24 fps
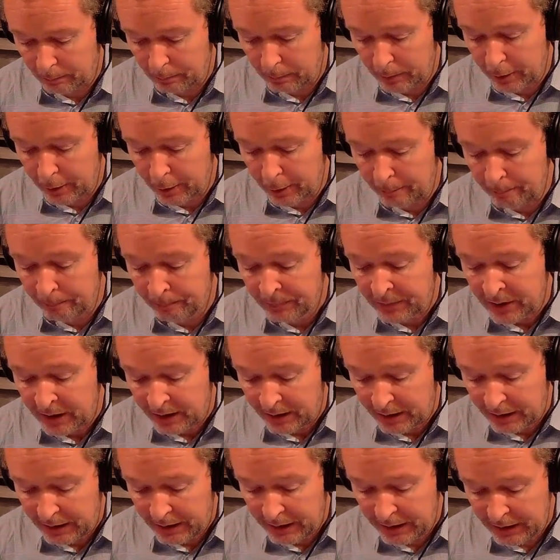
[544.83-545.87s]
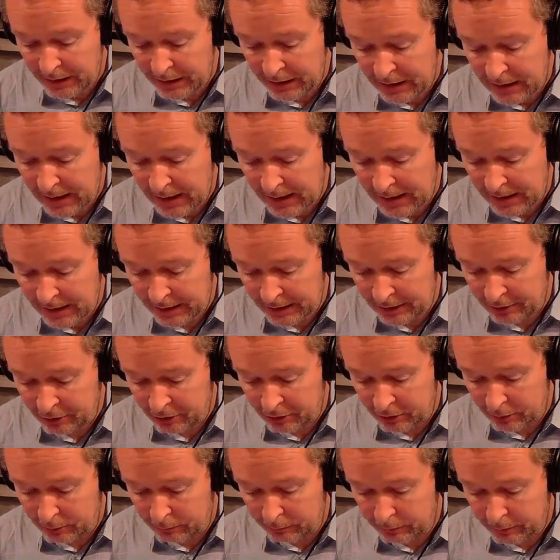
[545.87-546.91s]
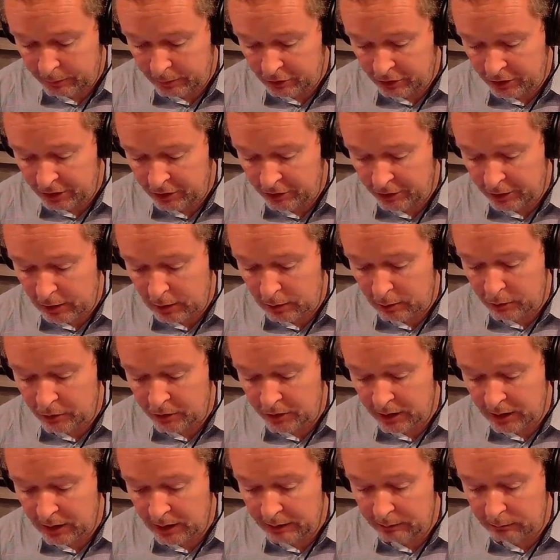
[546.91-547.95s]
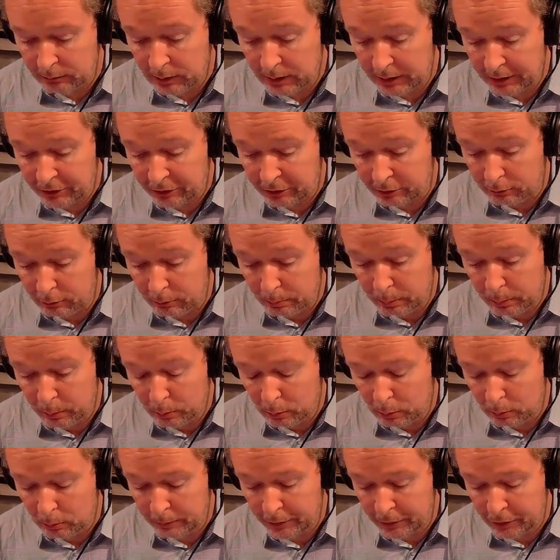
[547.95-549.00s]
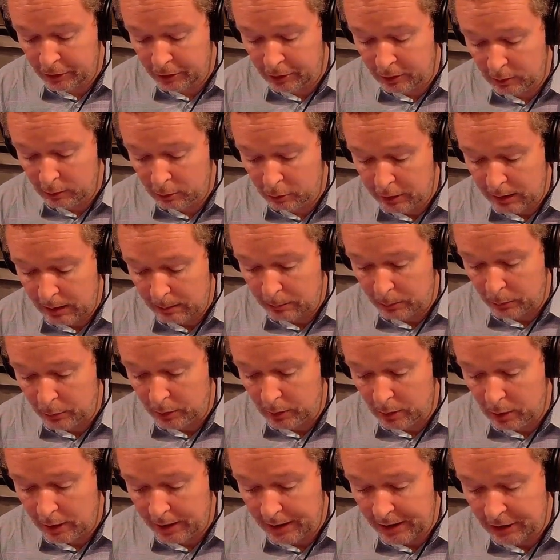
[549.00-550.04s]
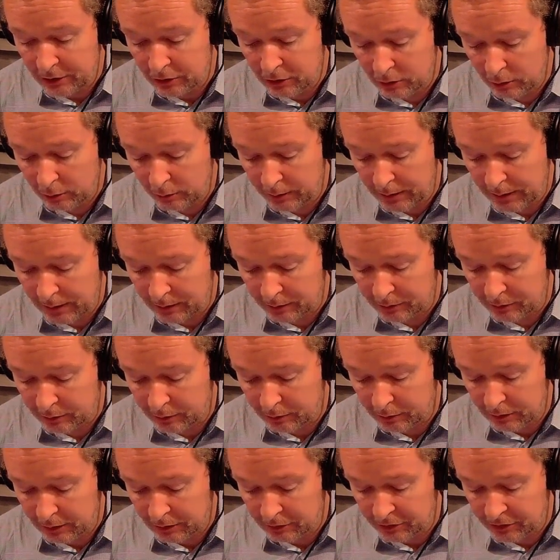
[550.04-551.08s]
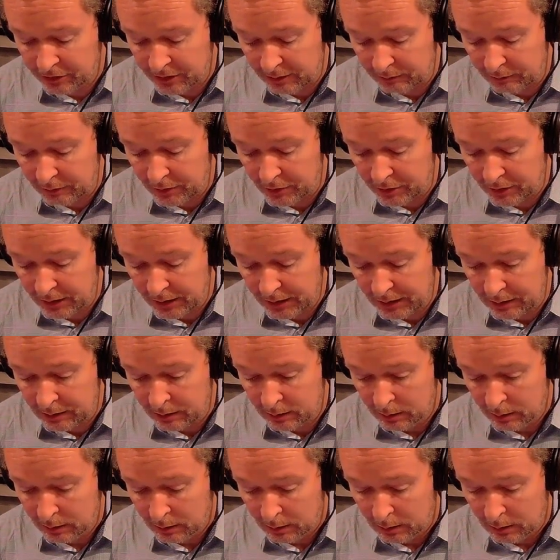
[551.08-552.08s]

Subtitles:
But he and Virginia O. Tilley released a report which you can look up online in 2017.